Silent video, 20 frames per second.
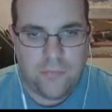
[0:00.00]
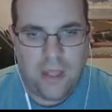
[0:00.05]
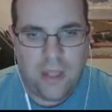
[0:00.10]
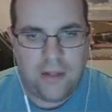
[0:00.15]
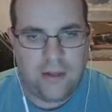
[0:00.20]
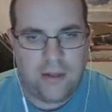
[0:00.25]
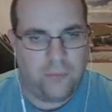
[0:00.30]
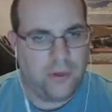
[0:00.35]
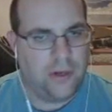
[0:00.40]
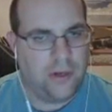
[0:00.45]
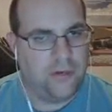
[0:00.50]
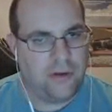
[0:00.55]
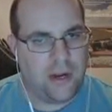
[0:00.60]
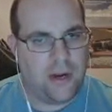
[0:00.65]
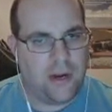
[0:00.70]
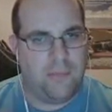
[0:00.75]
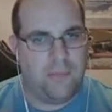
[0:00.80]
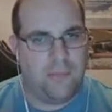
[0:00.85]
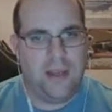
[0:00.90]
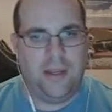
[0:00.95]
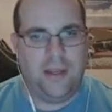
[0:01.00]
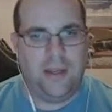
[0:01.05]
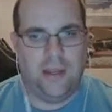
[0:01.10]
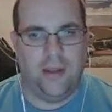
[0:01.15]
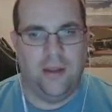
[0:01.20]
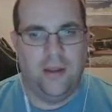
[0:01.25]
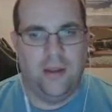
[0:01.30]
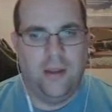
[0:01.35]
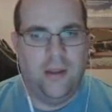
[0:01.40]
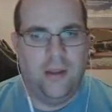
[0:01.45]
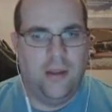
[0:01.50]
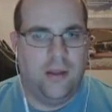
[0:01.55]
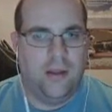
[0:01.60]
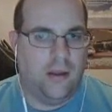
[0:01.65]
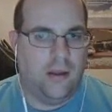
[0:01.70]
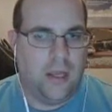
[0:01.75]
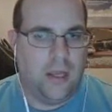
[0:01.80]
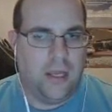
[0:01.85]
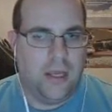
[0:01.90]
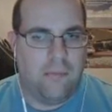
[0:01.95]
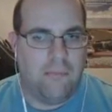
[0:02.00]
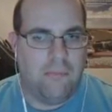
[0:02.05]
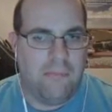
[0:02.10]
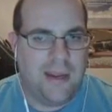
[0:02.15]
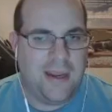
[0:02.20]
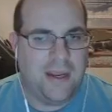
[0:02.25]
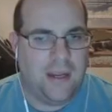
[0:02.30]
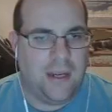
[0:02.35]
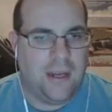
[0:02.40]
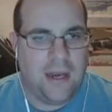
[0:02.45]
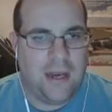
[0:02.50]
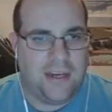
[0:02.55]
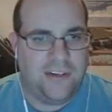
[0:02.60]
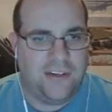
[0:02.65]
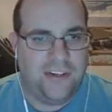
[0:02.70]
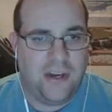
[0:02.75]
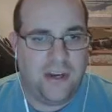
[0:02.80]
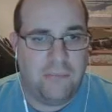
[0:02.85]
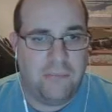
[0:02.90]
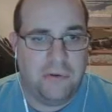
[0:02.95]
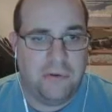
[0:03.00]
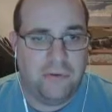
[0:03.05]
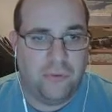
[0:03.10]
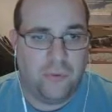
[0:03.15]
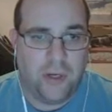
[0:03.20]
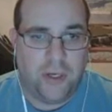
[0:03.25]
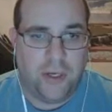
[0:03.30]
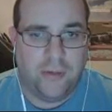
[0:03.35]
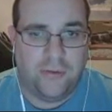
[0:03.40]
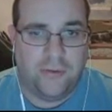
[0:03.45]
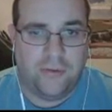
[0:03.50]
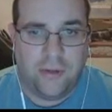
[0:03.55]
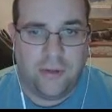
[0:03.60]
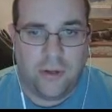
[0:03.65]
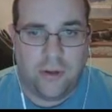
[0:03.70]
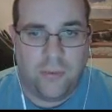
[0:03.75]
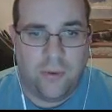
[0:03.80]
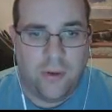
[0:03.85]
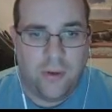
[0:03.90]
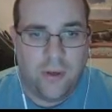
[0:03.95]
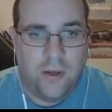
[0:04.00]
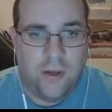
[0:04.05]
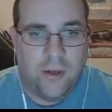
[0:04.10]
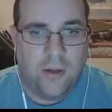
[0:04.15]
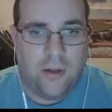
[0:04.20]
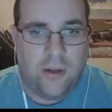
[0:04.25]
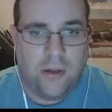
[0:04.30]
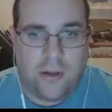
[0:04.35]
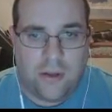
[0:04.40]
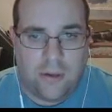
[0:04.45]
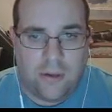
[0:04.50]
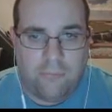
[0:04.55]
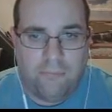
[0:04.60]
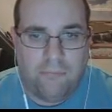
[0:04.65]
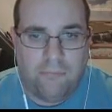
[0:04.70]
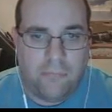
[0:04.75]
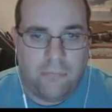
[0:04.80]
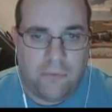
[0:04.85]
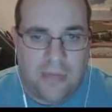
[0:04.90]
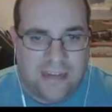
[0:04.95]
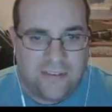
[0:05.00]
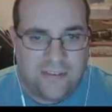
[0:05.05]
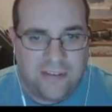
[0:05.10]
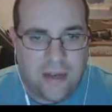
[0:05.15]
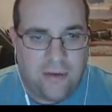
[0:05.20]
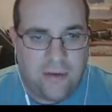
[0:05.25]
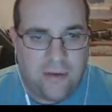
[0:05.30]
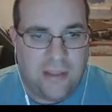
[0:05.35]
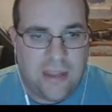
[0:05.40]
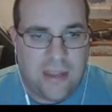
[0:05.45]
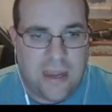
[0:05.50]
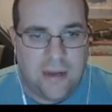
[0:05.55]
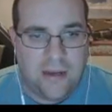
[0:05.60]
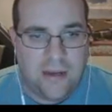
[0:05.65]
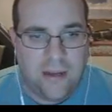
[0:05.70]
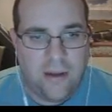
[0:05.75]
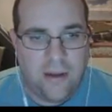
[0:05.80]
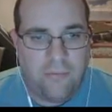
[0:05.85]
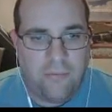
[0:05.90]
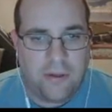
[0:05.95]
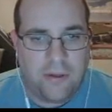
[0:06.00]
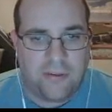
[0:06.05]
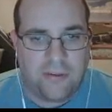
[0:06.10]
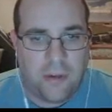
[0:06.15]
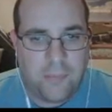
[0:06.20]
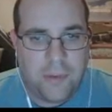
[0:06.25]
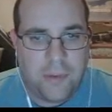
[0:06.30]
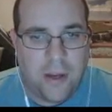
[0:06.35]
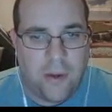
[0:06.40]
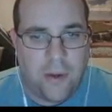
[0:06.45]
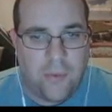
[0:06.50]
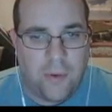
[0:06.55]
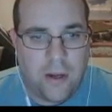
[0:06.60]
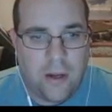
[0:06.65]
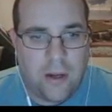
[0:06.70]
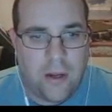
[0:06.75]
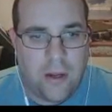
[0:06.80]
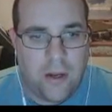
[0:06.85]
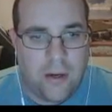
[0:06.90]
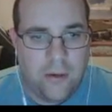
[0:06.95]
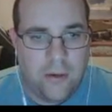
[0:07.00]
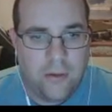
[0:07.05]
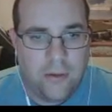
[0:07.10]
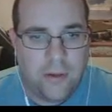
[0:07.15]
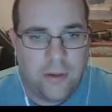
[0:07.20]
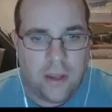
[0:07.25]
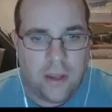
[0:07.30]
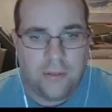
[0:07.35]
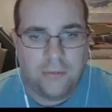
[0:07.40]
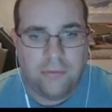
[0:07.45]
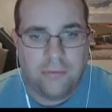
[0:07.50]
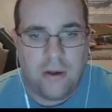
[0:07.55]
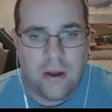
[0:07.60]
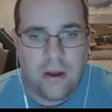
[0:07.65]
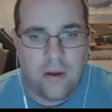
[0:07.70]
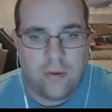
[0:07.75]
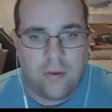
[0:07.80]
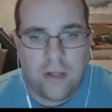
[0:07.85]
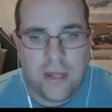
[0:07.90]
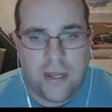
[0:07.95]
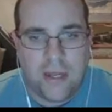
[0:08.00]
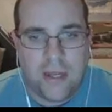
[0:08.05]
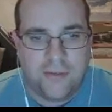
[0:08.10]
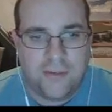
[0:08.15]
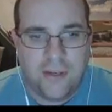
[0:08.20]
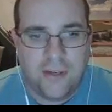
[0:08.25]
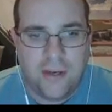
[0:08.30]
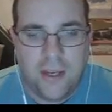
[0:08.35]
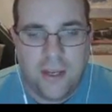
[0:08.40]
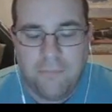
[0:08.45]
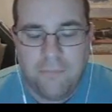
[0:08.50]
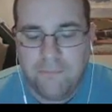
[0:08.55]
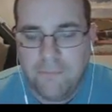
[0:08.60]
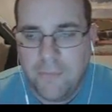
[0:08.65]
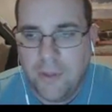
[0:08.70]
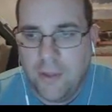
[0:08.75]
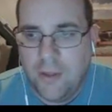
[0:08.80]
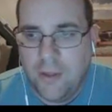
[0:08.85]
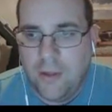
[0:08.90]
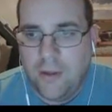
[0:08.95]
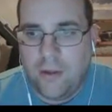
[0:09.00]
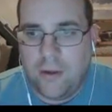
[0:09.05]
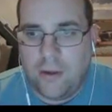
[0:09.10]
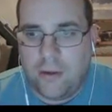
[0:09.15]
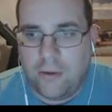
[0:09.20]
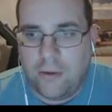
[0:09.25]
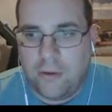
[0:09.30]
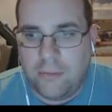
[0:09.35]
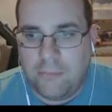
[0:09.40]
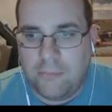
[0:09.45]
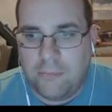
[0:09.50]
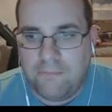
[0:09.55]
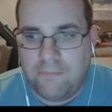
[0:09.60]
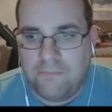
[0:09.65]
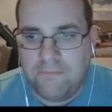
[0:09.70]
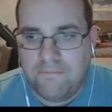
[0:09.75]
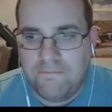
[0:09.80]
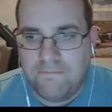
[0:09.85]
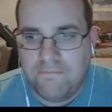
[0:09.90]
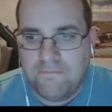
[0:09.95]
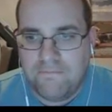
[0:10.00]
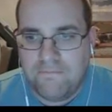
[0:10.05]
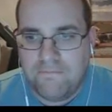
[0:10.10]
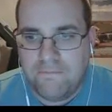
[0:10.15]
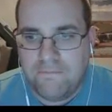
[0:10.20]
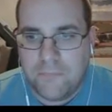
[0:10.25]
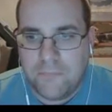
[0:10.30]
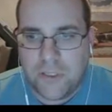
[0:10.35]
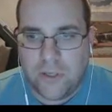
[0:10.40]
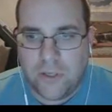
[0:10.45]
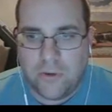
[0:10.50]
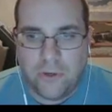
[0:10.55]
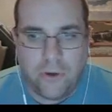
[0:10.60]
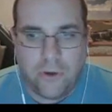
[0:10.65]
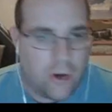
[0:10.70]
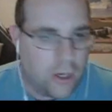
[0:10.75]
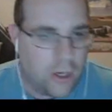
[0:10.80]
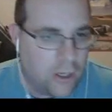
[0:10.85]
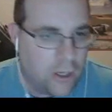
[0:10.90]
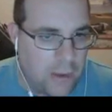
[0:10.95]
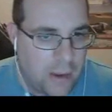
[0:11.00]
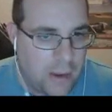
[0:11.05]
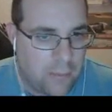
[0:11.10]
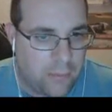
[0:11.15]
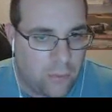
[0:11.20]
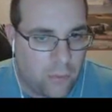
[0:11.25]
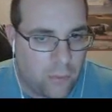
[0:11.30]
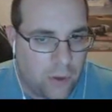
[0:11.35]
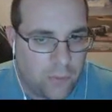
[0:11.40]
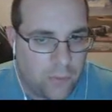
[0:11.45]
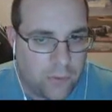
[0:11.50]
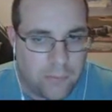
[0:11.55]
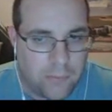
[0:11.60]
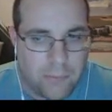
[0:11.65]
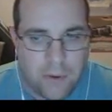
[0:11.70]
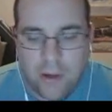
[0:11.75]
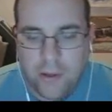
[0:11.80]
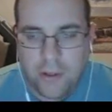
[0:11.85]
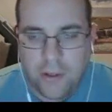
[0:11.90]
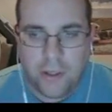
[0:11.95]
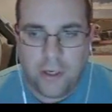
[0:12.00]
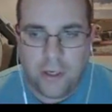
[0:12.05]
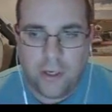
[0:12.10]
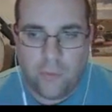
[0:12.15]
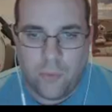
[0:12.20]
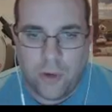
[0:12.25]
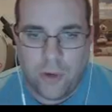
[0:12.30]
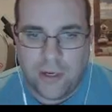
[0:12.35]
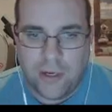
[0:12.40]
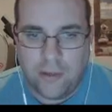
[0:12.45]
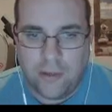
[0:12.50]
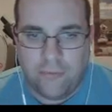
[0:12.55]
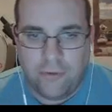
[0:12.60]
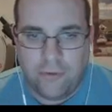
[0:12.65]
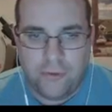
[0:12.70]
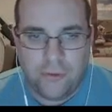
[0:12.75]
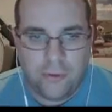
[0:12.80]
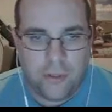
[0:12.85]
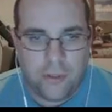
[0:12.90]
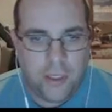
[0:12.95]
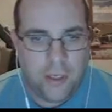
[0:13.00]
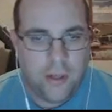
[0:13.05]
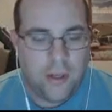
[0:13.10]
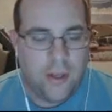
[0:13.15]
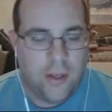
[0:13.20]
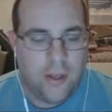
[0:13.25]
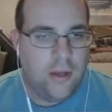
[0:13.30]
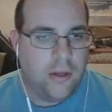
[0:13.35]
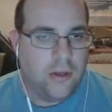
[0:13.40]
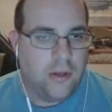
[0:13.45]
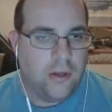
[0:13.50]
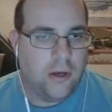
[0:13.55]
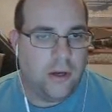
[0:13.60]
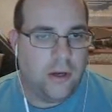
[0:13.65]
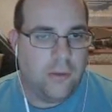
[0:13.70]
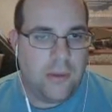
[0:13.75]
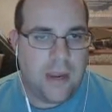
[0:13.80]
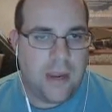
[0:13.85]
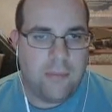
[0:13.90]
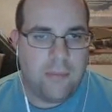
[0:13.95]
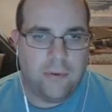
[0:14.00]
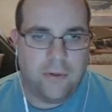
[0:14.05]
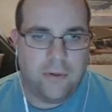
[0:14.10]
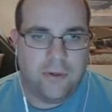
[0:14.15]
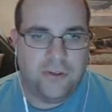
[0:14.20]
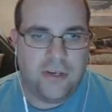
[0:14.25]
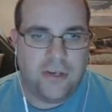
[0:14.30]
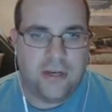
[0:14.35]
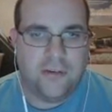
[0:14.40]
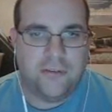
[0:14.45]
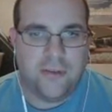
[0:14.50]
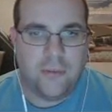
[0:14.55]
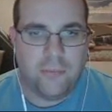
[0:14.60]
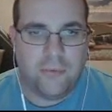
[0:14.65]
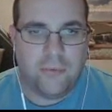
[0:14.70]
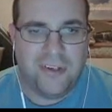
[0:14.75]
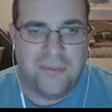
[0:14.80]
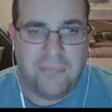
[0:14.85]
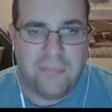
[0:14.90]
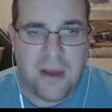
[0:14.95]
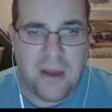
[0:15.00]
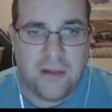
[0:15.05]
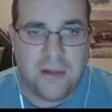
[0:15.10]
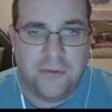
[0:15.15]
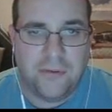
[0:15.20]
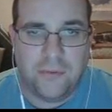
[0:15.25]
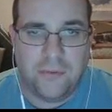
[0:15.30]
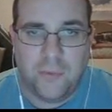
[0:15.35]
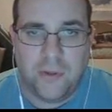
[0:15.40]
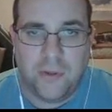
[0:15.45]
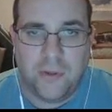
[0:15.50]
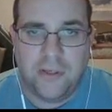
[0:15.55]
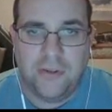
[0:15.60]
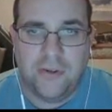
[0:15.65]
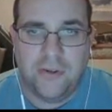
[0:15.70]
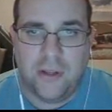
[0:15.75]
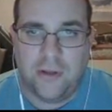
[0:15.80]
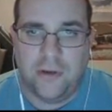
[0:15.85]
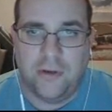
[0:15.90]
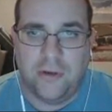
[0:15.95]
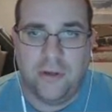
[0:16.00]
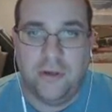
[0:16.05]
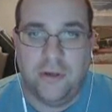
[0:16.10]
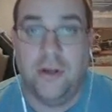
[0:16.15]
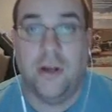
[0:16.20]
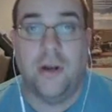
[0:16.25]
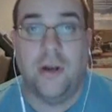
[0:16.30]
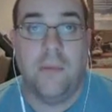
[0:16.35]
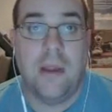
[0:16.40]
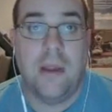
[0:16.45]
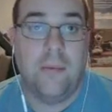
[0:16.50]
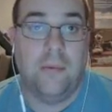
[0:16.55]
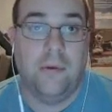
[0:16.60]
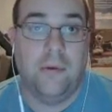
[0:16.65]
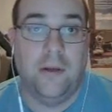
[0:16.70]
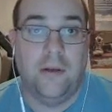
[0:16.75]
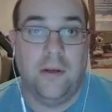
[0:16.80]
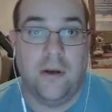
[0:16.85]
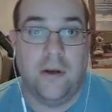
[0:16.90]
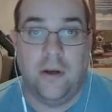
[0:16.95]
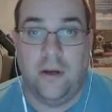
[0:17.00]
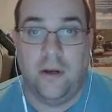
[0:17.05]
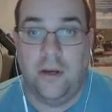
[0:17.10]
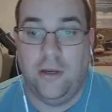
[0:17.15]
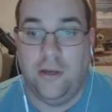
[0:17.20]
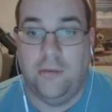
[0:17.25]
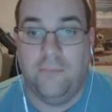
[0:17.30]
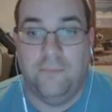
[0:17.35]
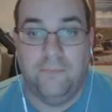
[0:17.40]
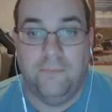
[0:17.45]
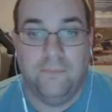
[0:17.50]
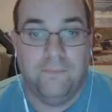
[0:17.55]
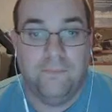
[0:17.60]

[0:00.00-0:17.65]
And then we're going to try to make a connection in between. So that's kind of the idea of what's going to be going on throughout class today. So you are going to be able to work with a partner. You're going to work individually. You're going to be able to share some responses with each other, and then you're going to be able to turn it in.